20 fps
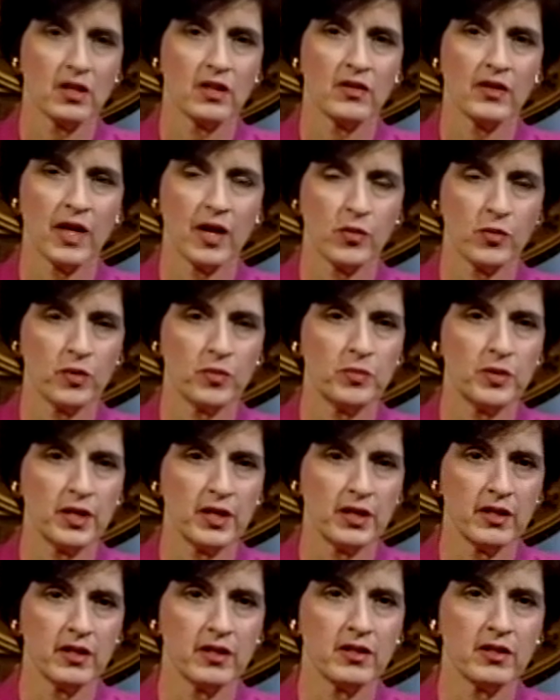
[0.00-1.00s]
that would
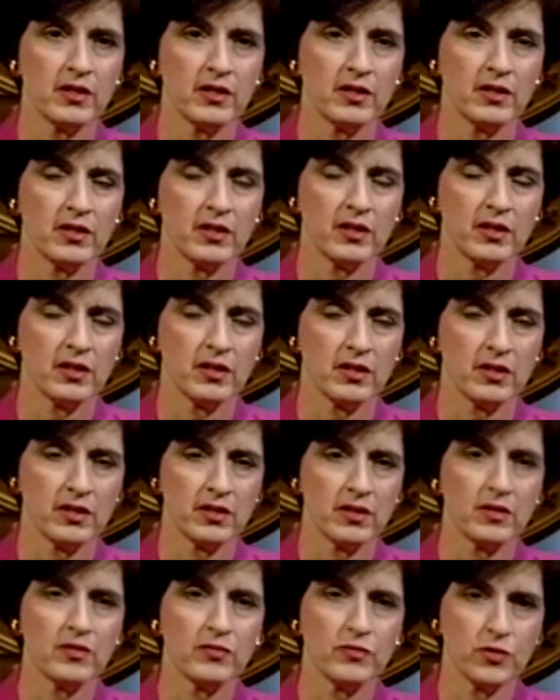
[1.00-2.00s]
be
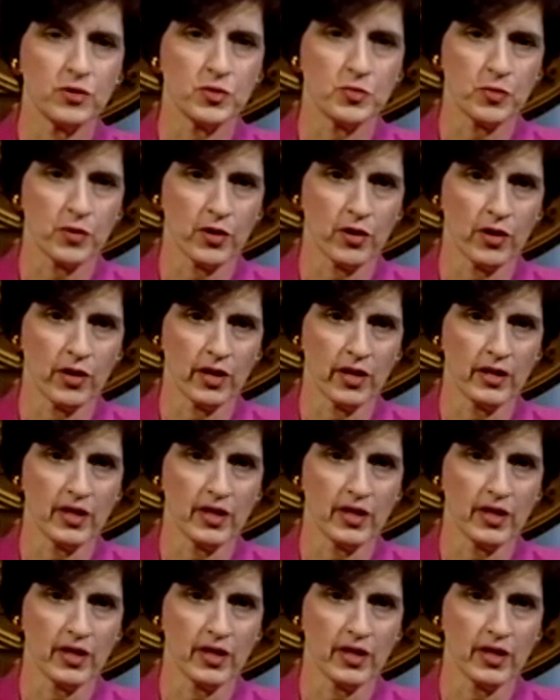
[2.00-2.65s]
the first priority.